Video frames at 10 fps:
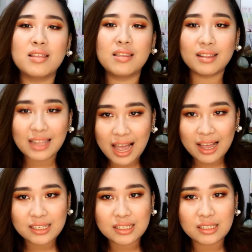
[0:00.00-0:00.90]
the
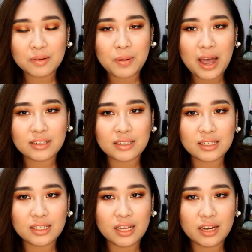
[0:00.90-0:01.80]
last palette
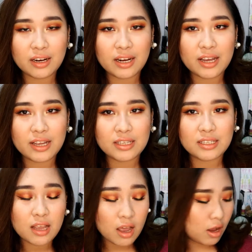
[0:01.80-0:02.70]
in here
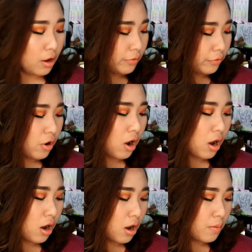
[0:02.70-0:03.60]
is
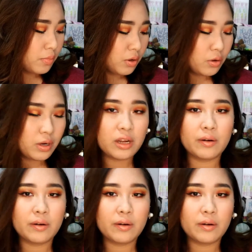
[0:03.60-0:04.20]
from Beauty